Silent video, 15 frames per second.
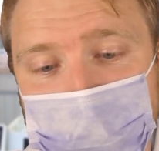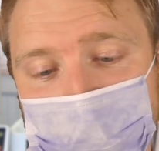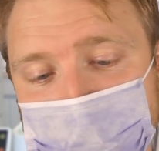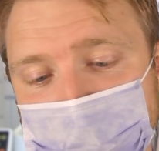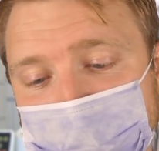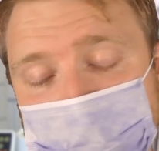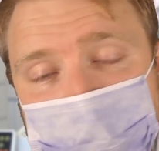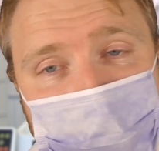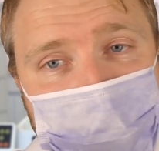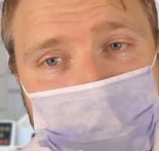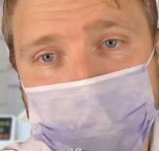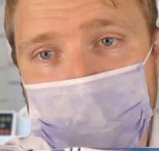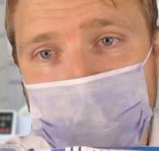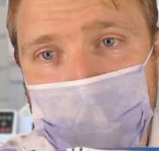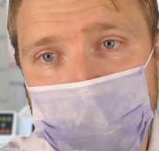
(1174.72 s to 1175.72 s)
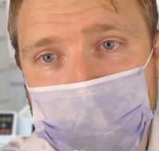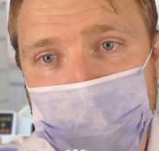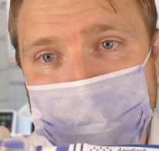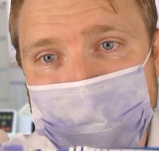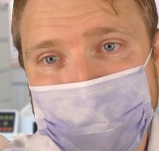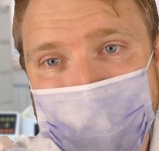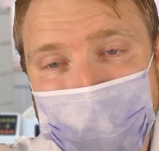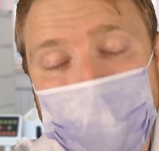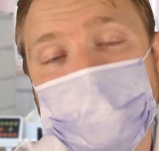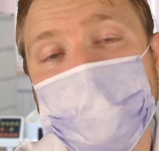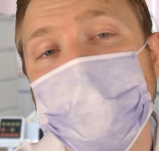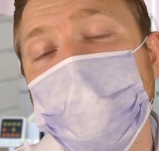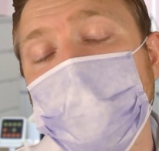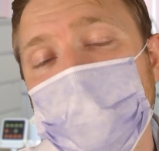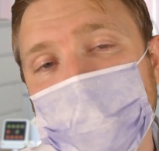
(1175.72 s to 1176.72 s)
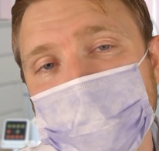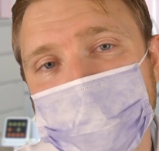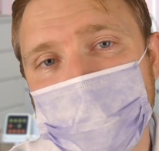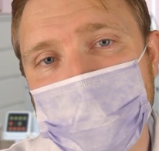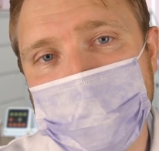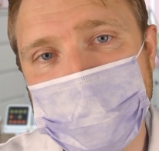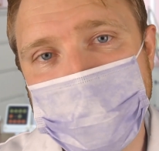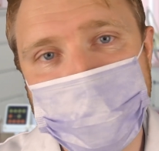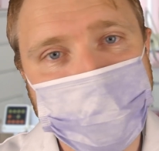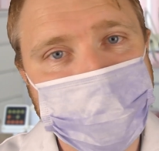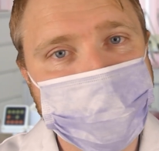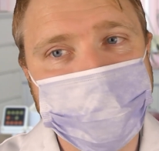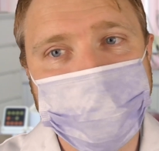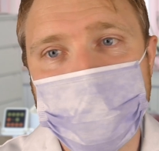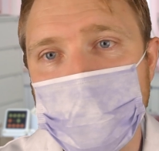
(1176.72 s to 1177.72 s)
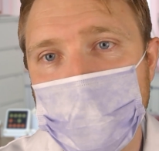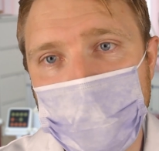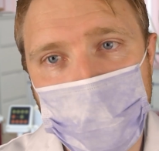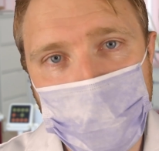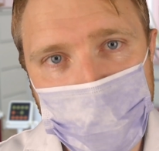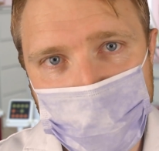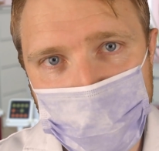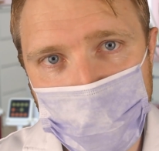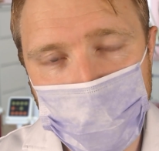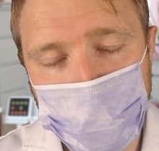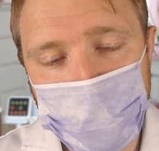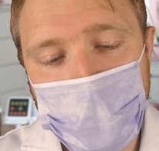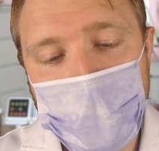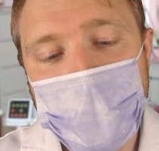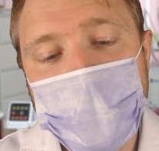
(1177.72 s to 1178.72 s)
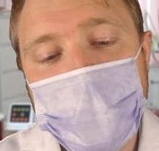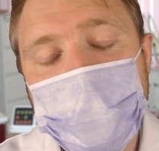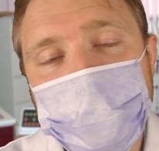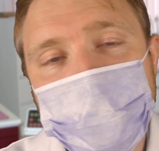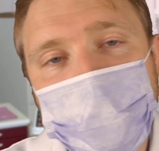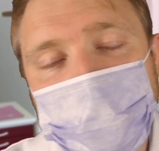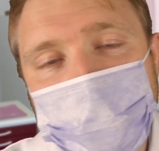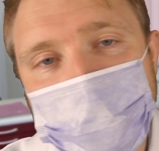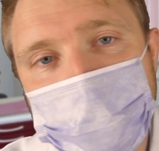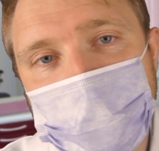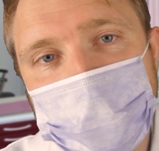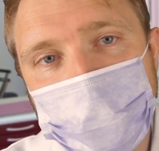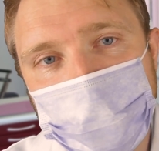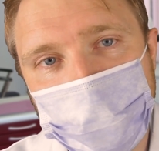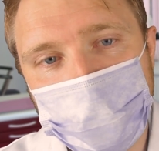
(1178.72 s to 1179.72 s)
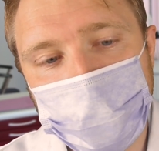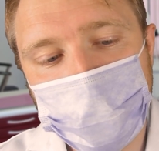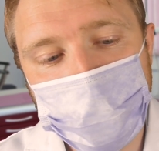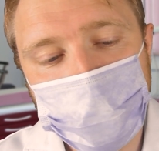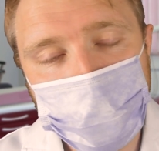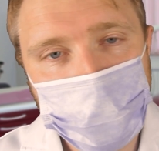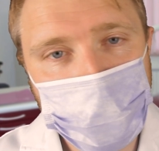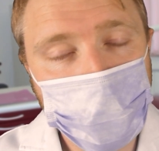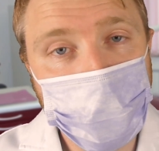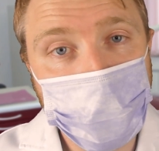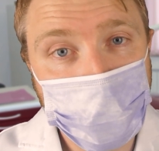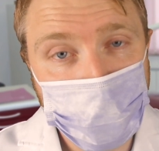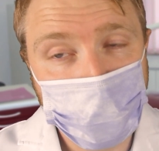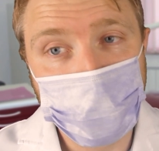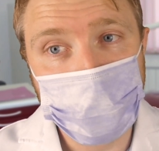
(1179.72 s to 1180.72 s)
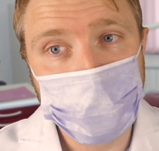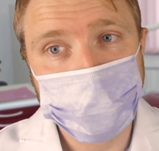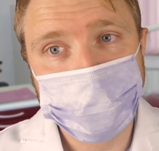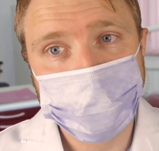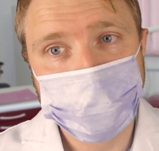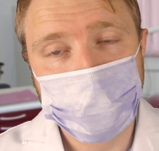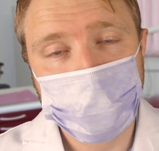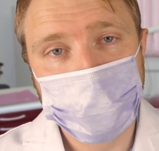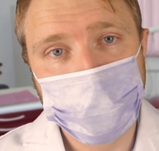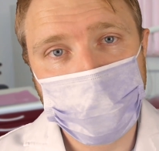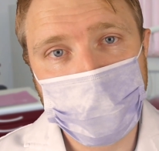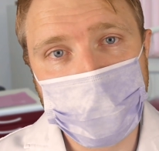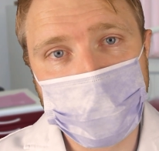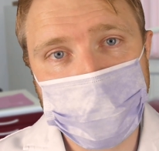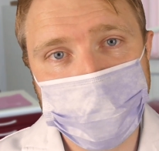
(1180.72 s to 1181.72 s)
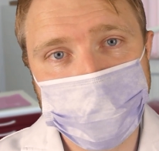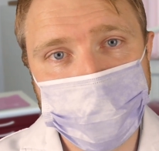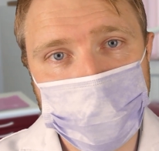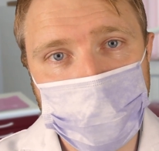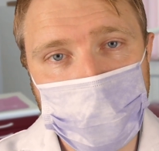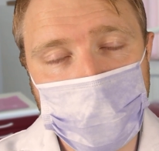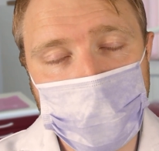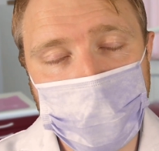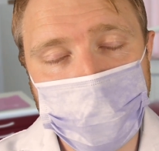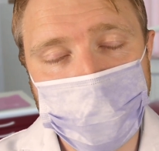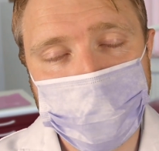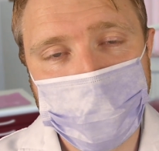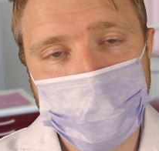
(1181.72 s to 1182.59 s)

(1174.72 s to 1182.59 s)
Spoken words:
like this, absolutely fine, no issue. Just make sure you are thorough with it, okay?